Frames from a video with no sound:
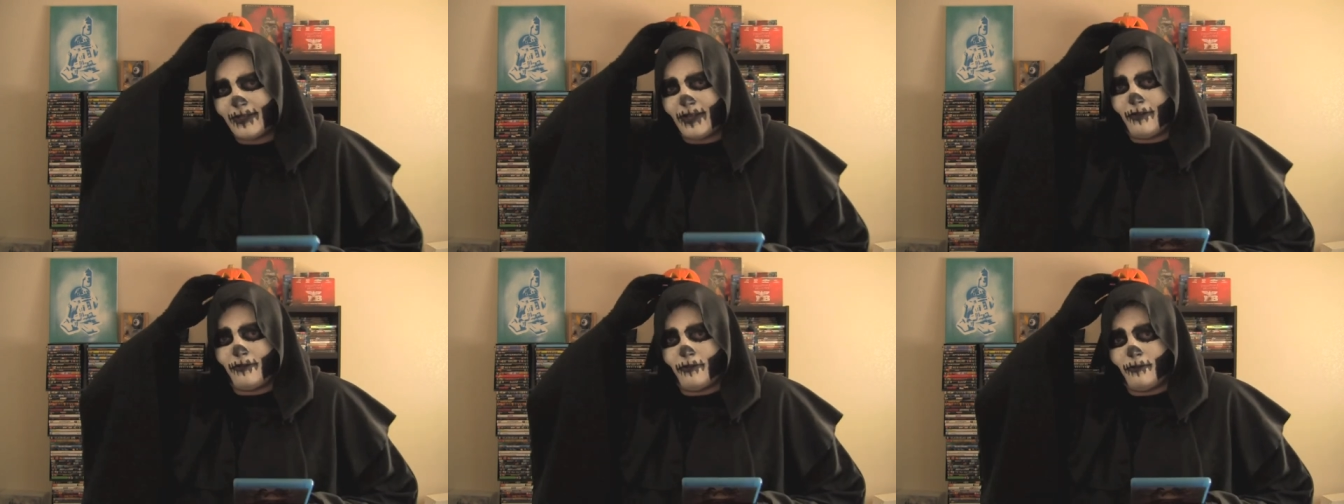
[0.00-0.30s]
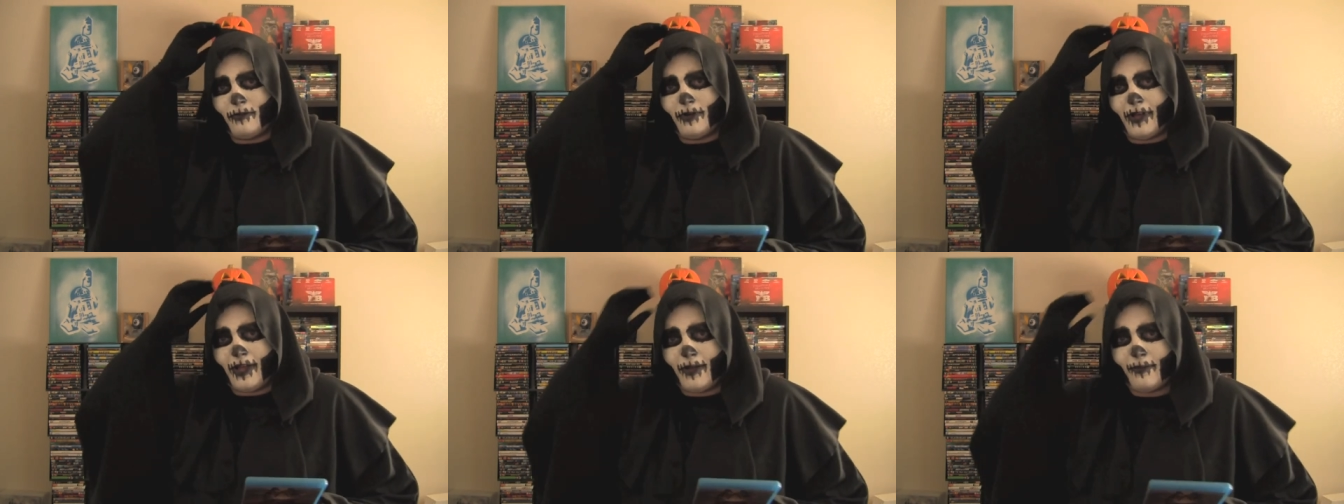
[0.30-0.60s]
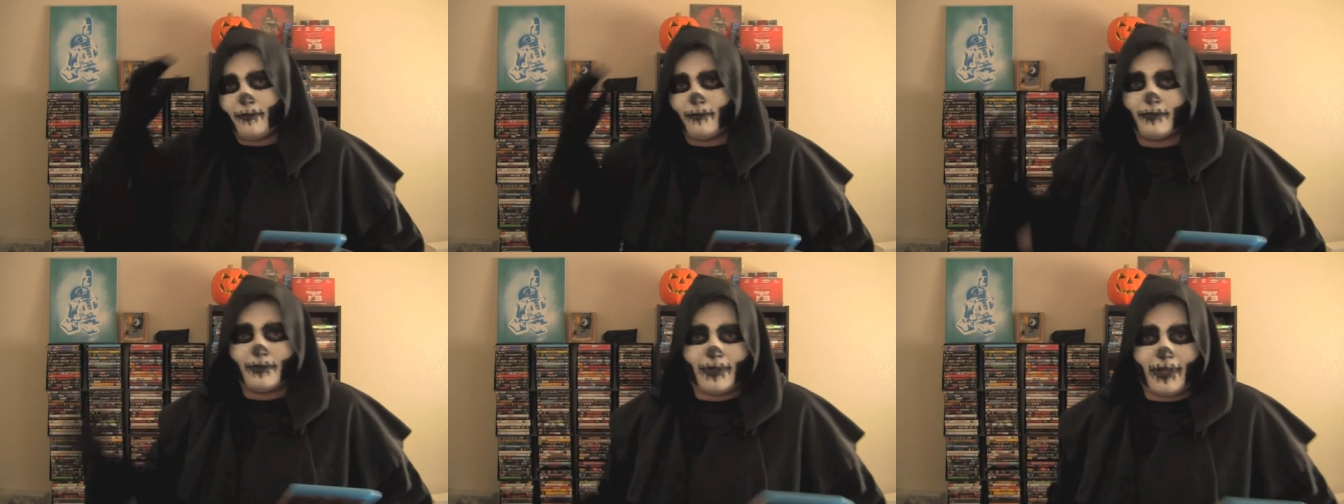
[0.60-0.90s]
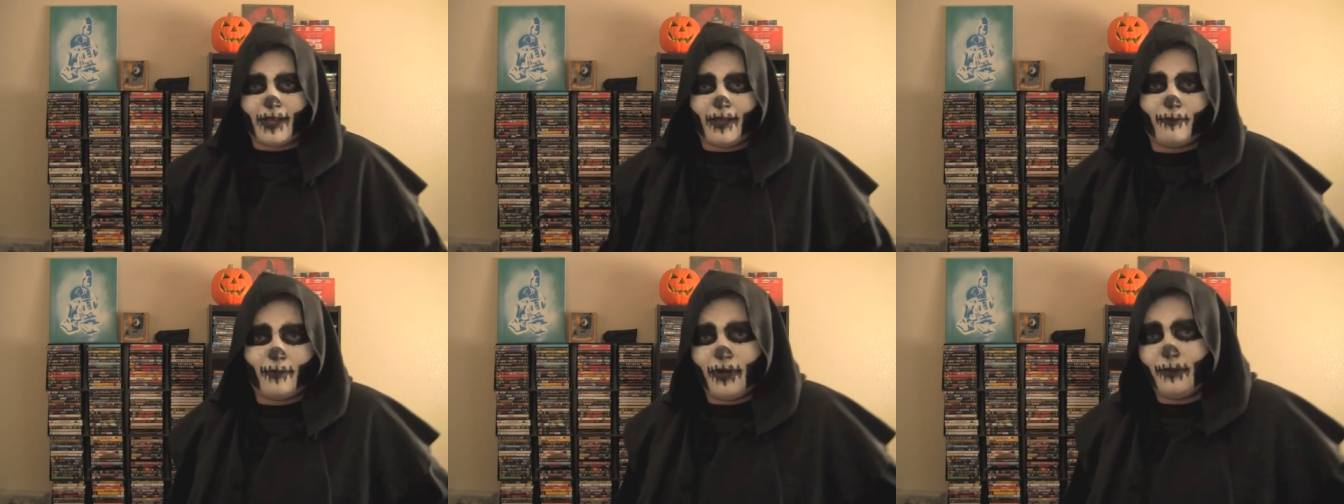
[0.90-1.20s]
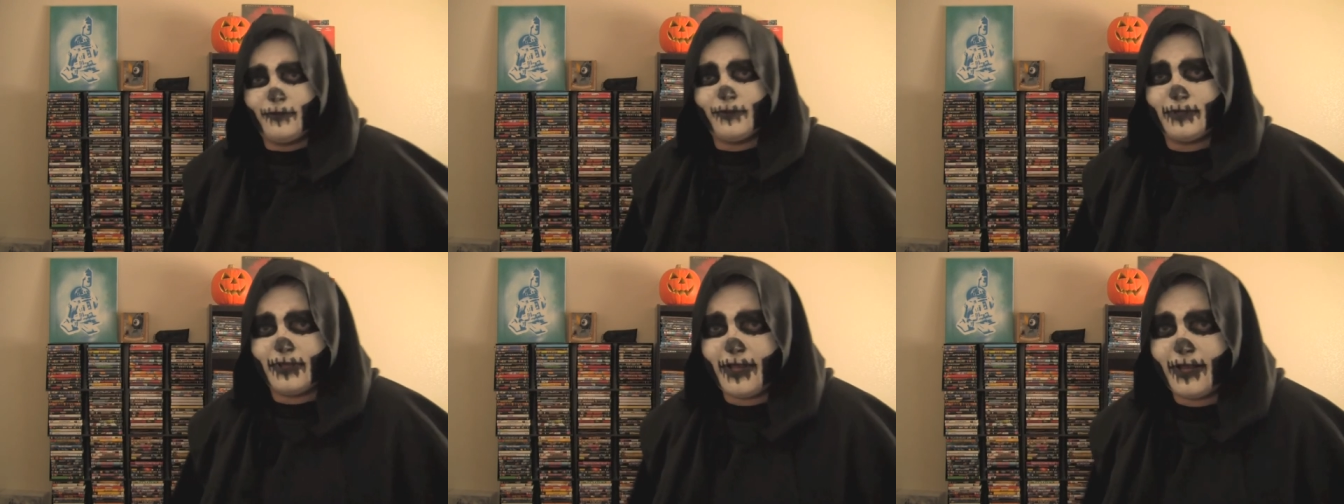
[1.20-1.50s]
I don't know what happened with that. Maybe
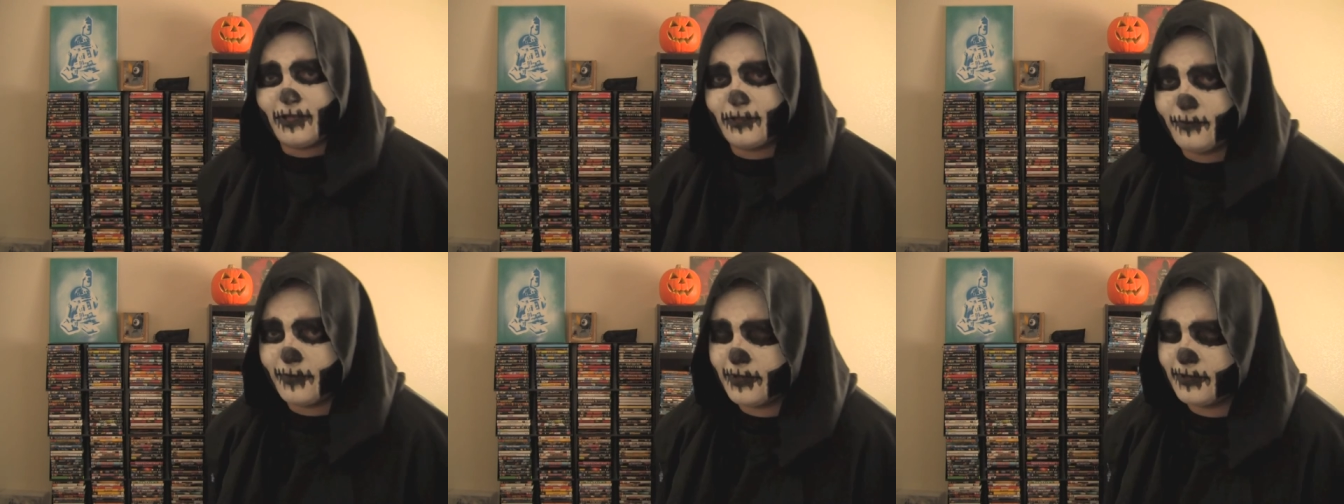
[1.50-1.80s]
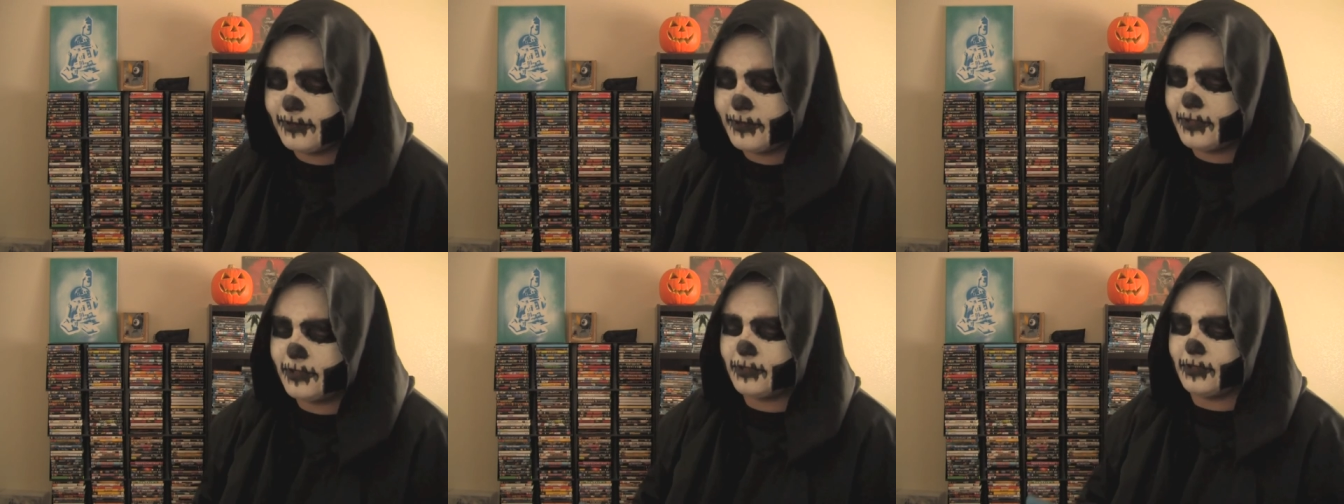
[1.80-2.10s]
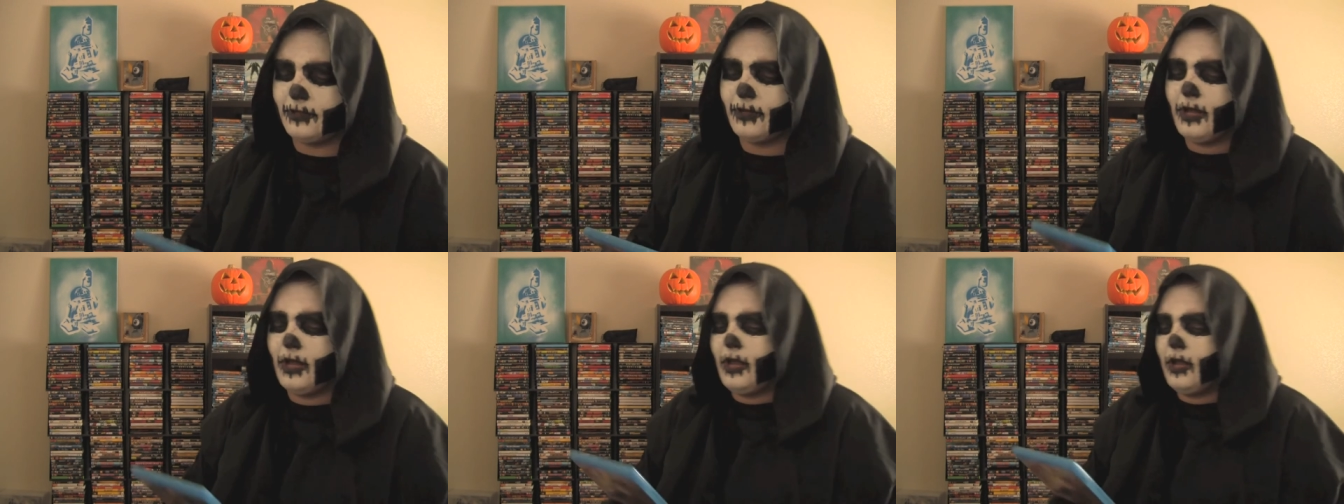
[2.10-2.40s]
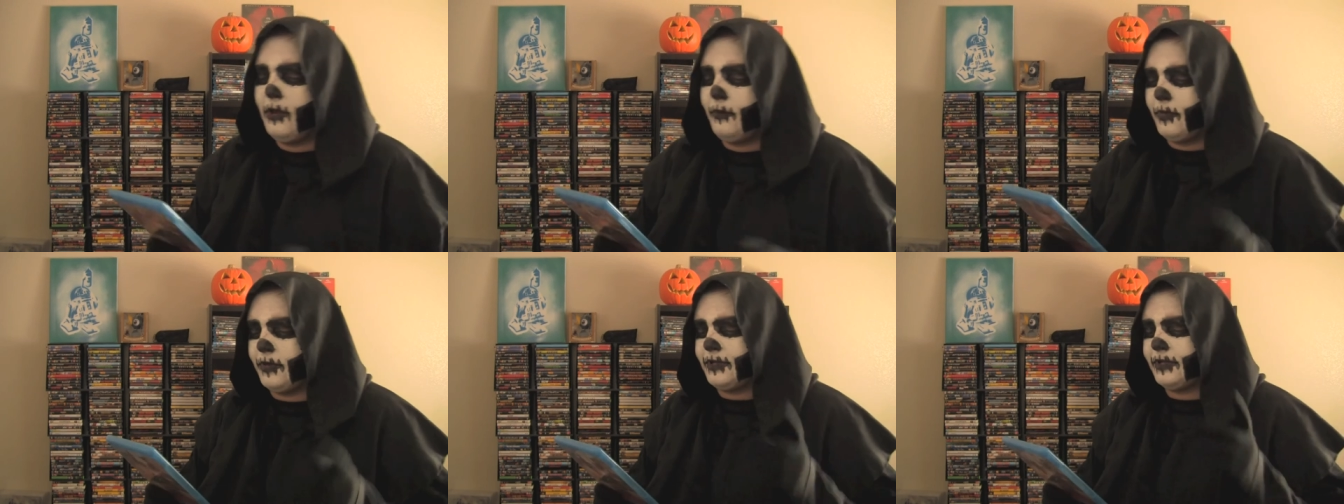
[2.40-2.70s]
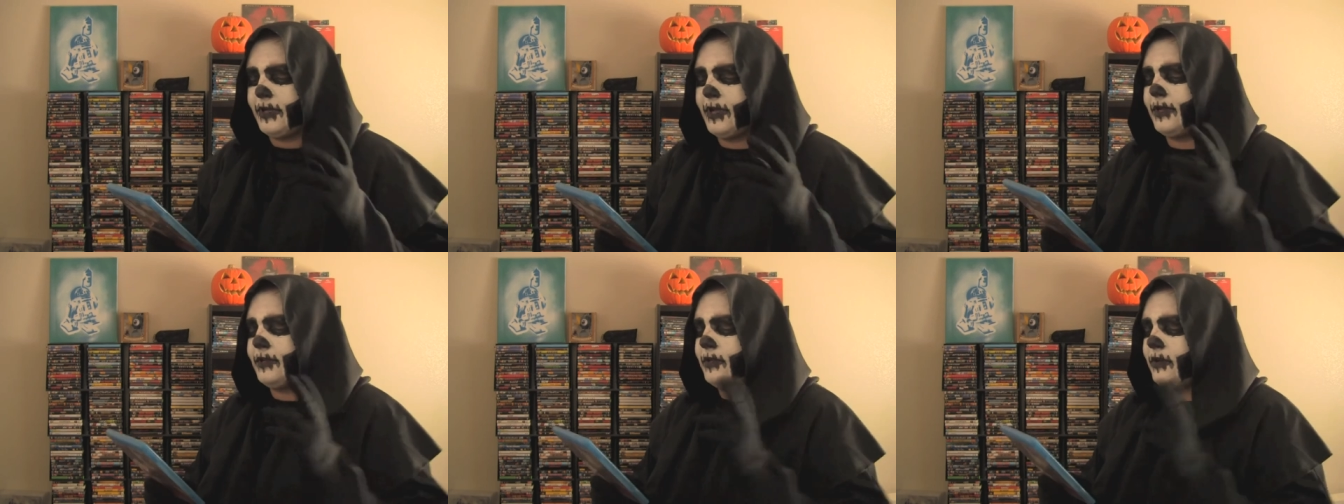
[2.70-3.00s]
it was last-minute edition. But
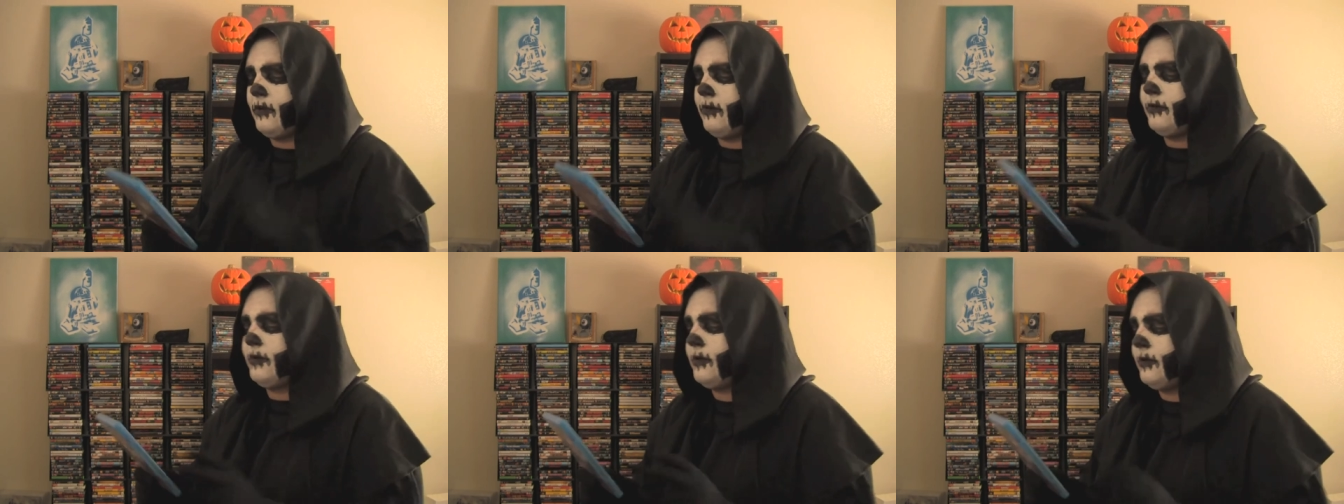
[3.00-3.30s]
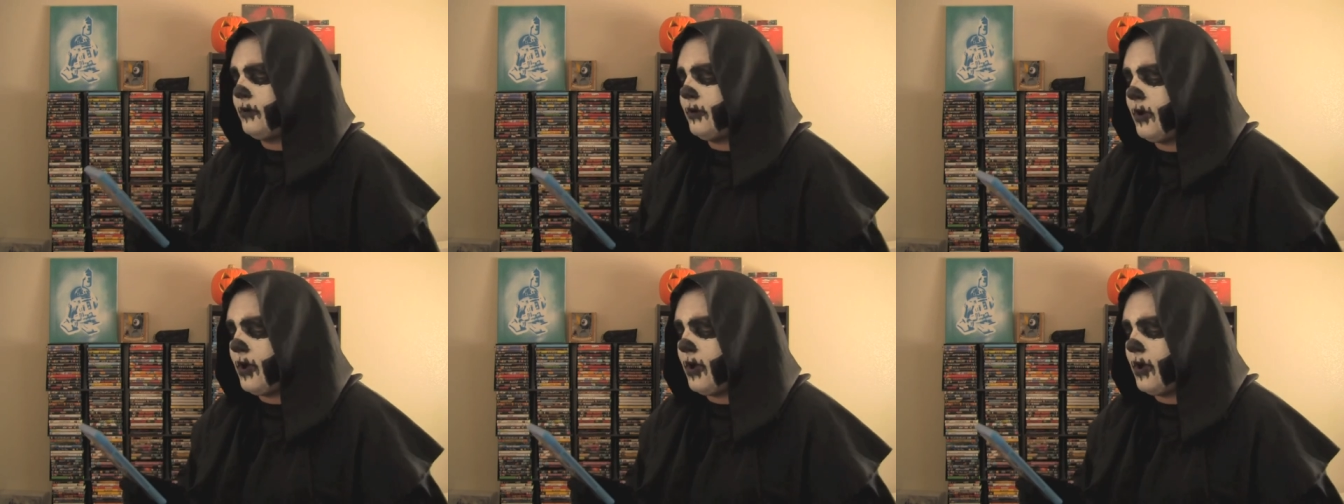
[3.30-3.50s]
they got the audio...